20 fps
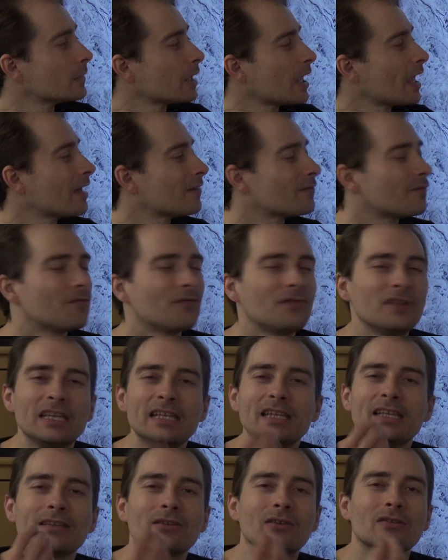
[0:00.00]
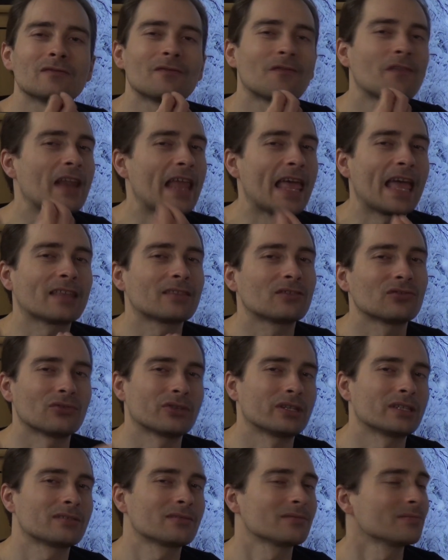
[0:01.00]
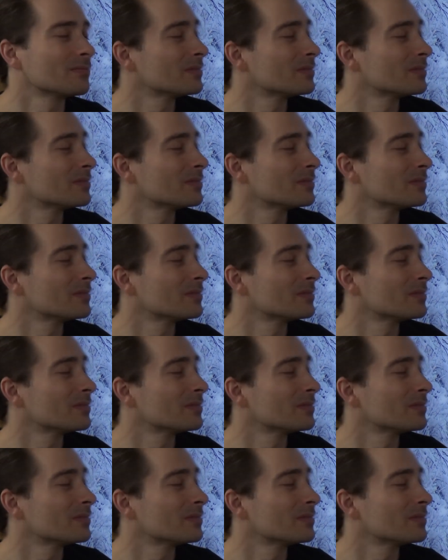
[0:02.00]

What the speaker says: yeah, feeling and flair to it.